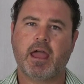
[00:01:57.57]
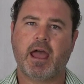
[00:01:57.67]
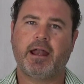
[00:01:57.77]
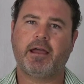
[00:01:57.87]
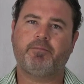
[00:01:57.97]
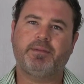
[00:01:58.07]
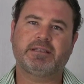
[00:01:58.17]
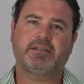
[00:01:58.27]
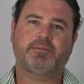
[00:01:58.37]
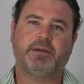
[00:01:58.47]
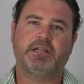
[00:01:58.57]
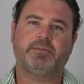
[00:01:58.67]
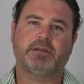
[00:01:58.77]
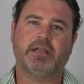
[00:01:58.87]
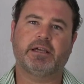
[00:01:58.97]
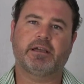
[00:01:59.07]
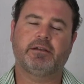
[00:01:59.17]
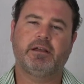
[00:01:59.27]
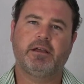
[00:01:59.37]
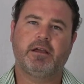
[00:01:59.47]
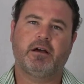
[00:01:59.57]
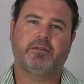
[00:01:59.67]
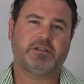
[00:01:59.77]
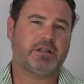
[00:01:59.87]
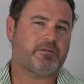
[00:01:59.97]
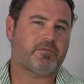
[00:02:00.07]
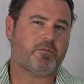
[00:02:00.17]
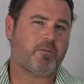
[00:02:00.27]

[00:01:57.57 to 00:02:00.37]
And our business management leg. So